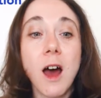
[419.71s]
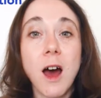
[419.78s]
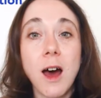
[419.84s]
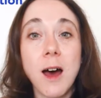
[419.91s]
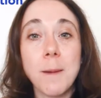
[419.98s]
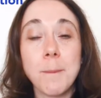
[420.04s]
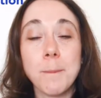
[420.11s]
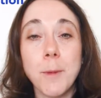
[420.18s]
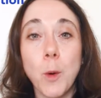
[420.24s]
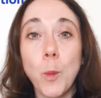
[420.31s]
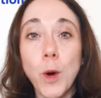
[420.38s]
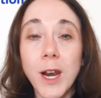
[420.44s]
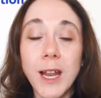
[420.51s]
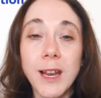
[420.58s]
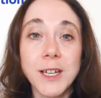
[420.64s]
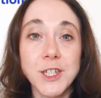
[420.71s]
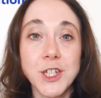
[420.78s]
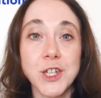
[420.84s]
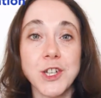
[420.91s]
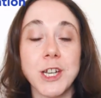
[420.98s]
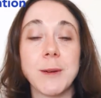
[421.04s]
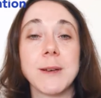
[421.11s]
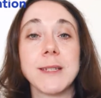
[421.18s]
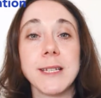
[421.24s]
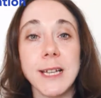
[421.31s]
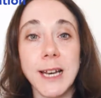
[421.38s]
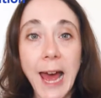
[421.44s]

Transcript: What I like to do is in an